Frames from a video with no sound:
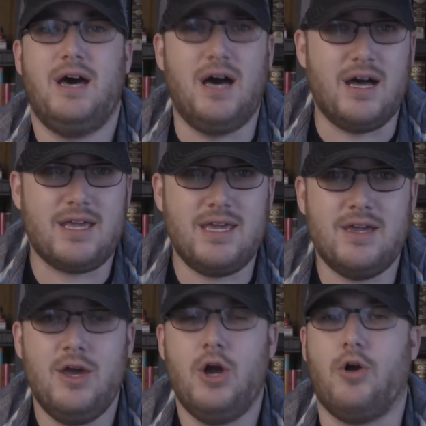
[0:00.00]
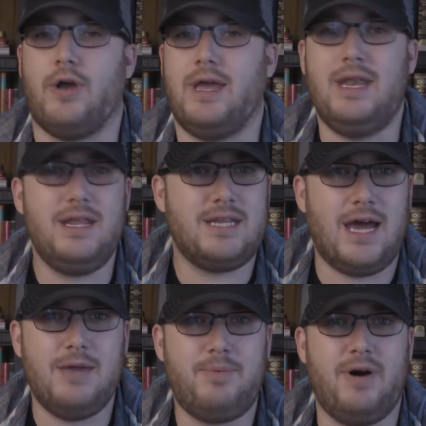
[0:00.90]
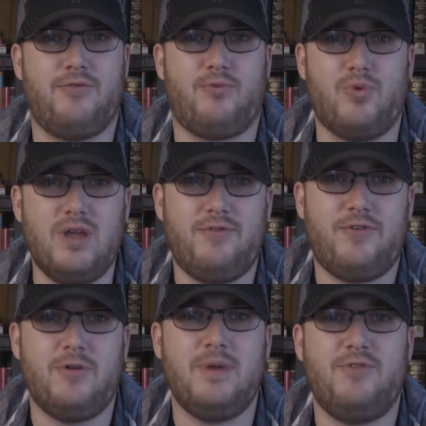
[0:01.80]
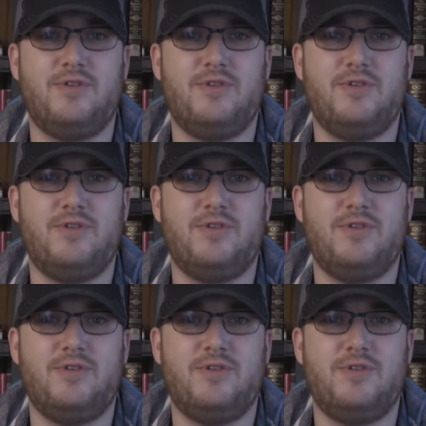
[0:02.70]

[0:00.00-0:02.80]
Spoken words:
hugging, or any type of reaffirming